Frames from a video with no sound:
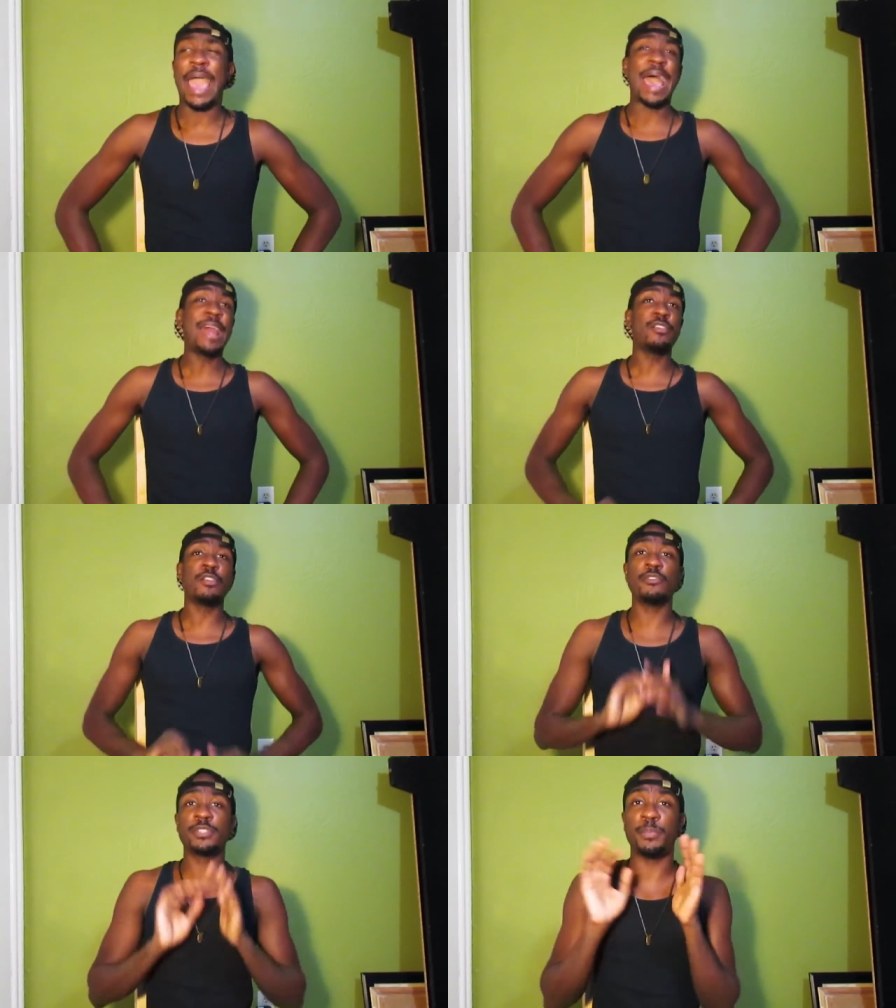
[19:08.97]
I don't
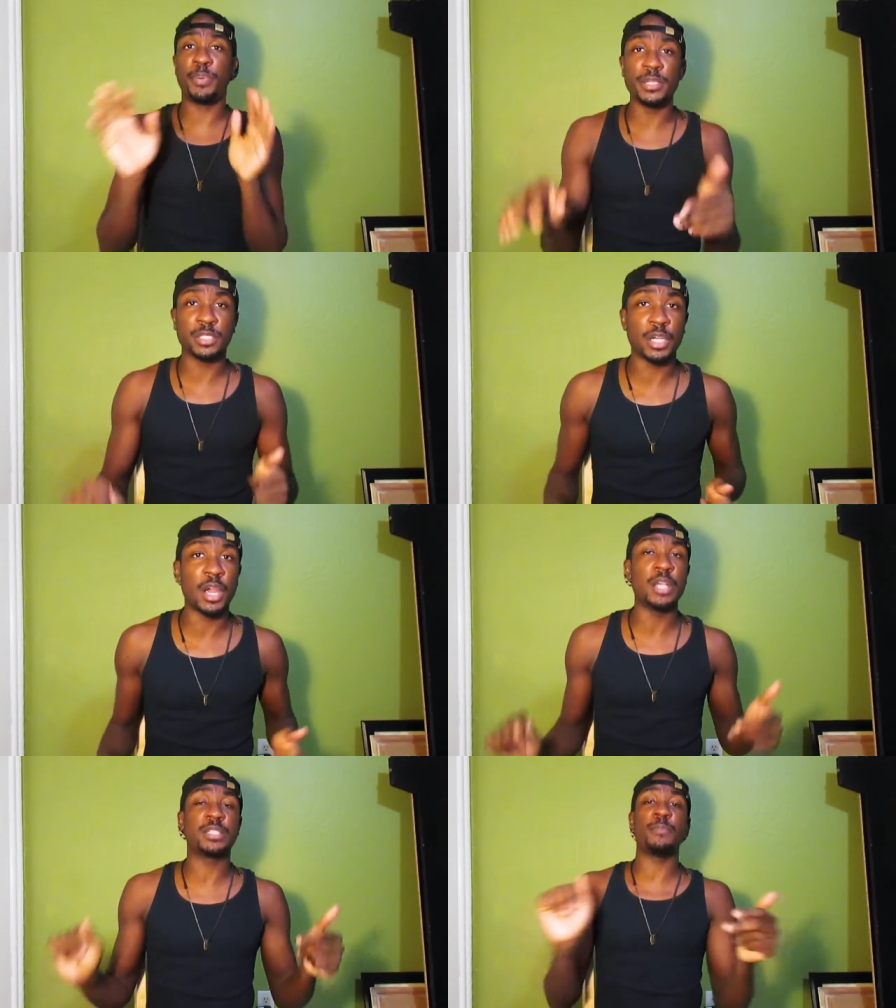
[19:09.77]
know if she pushed the
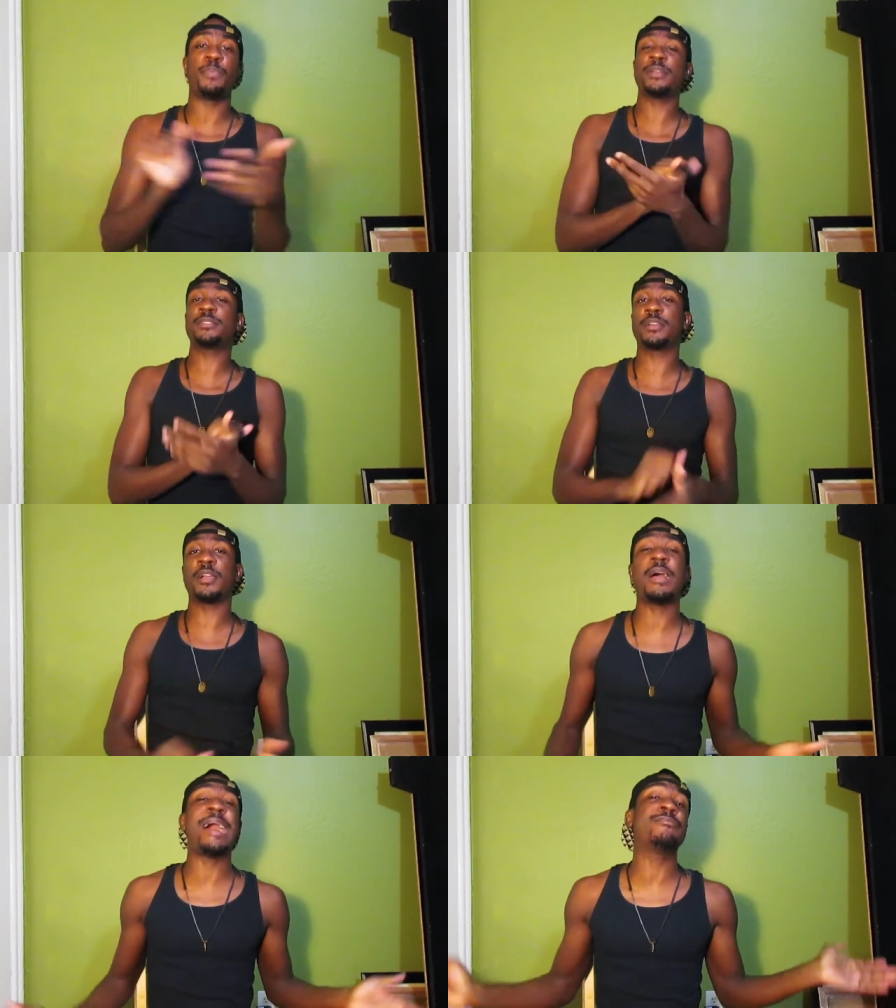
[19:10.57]
girl, she punched the
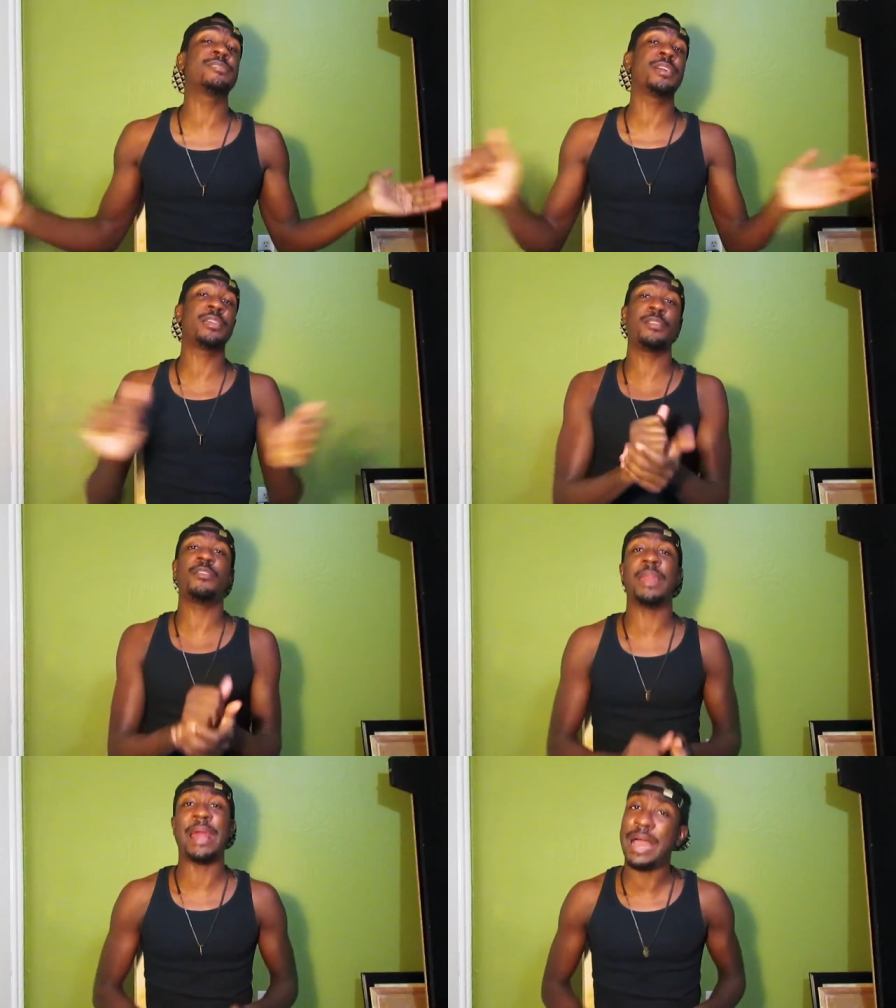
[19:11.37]
girl. I was looking
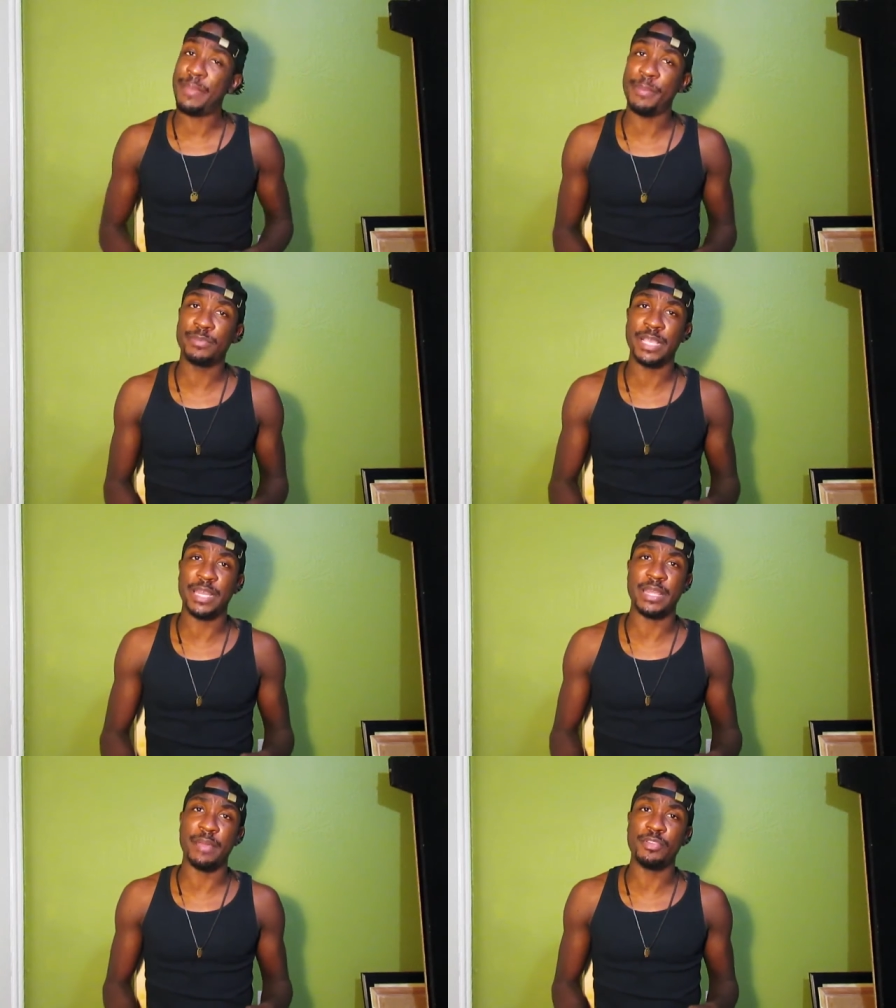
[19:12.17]
online. People
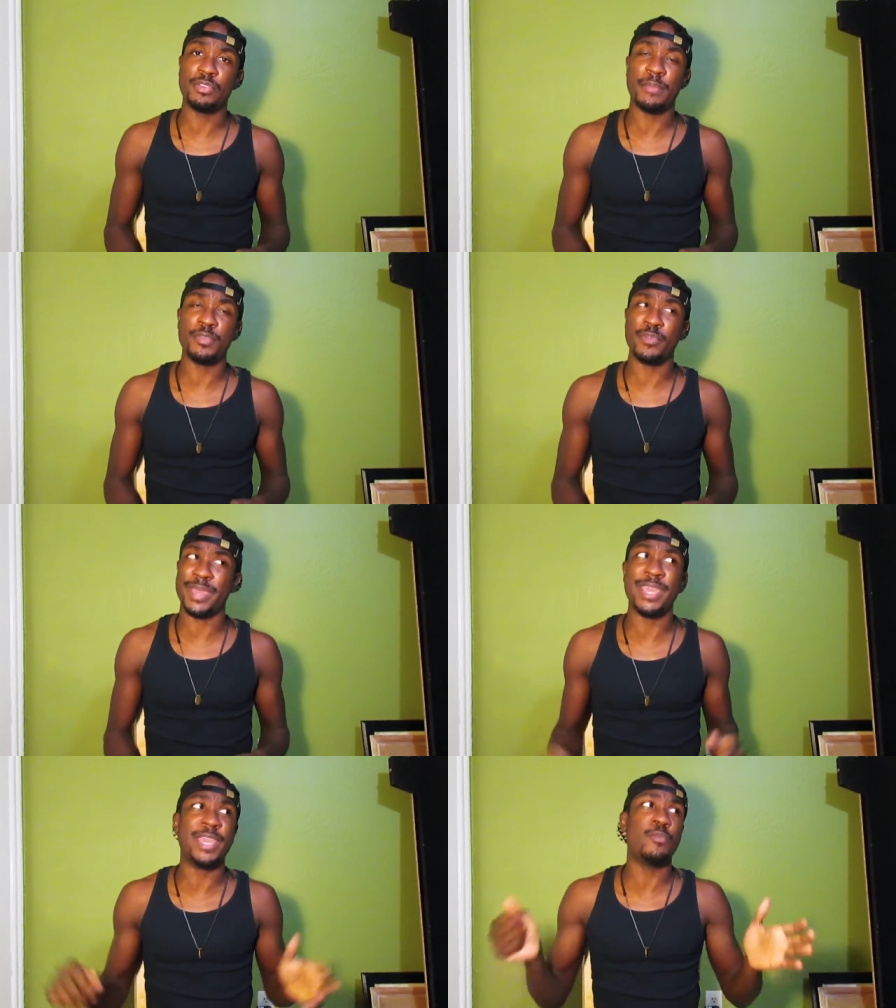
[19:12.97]
said
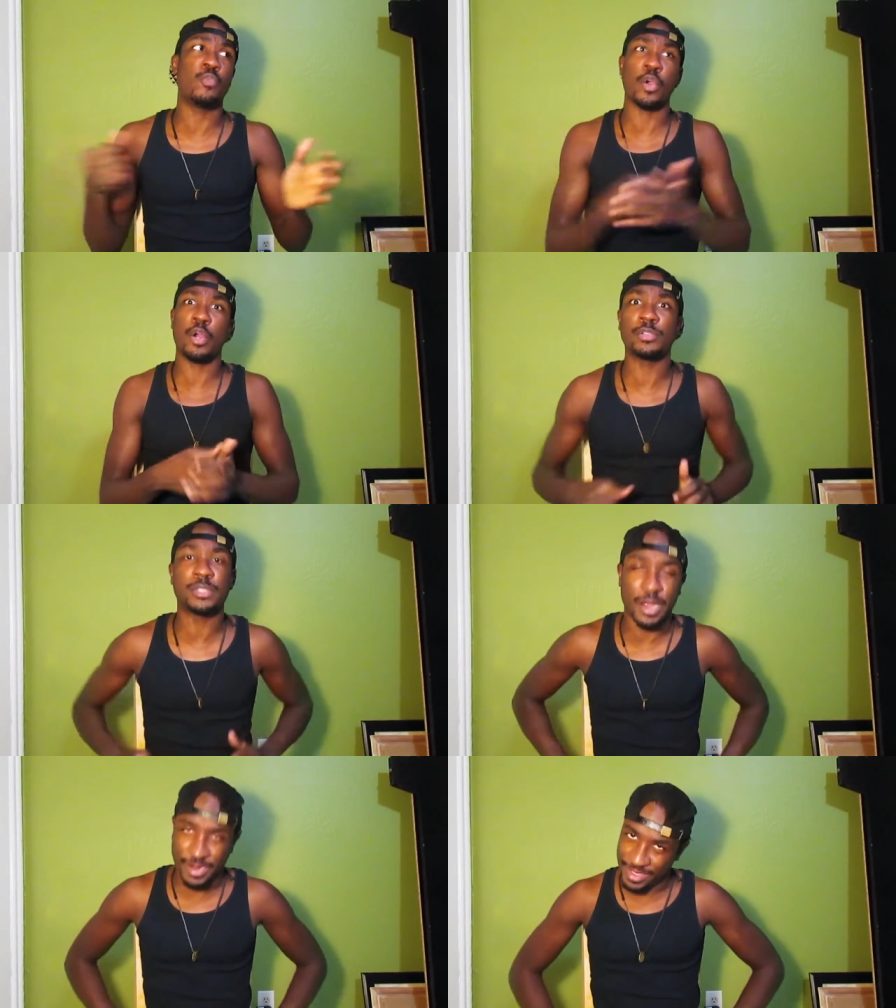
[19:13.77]
WWE World
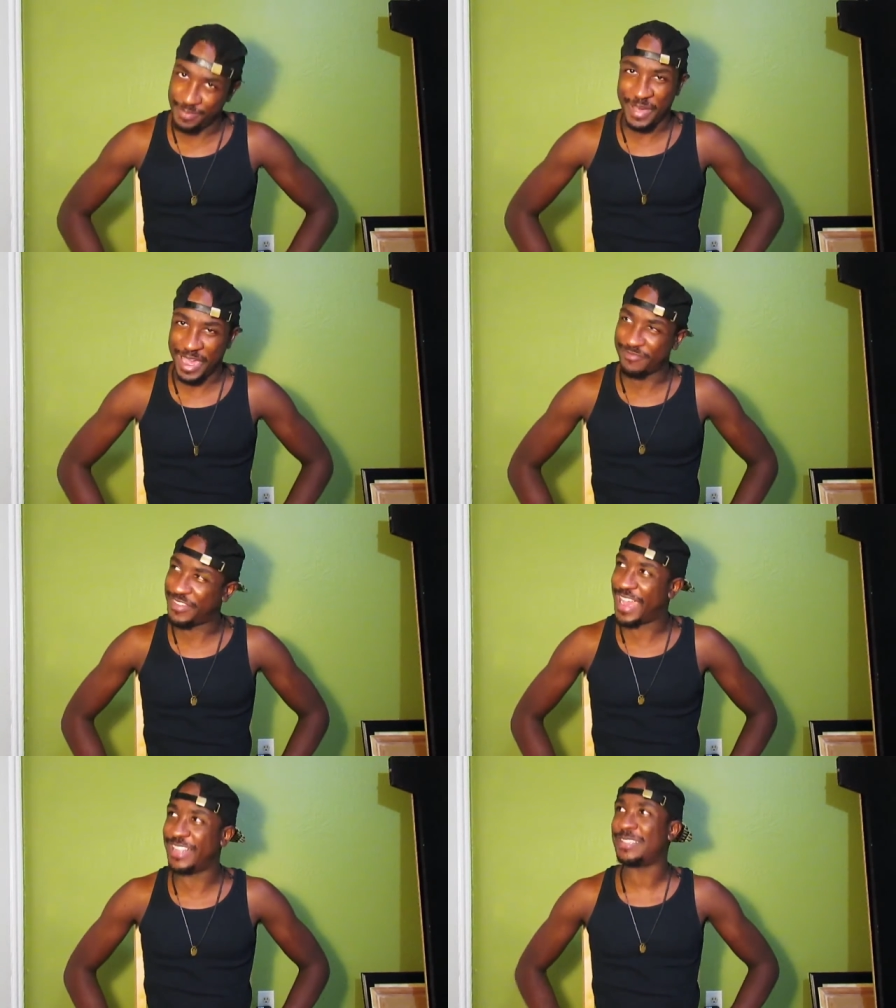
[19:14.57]
Star Hip Hop
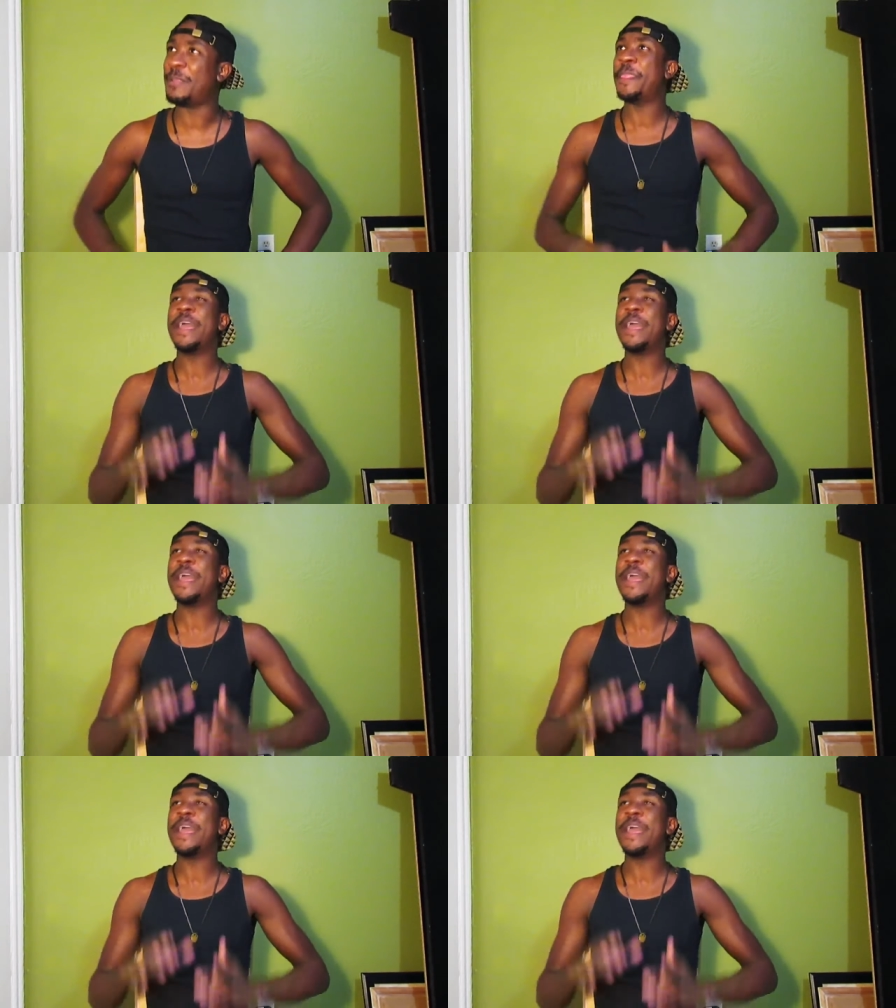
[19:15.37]
Fights.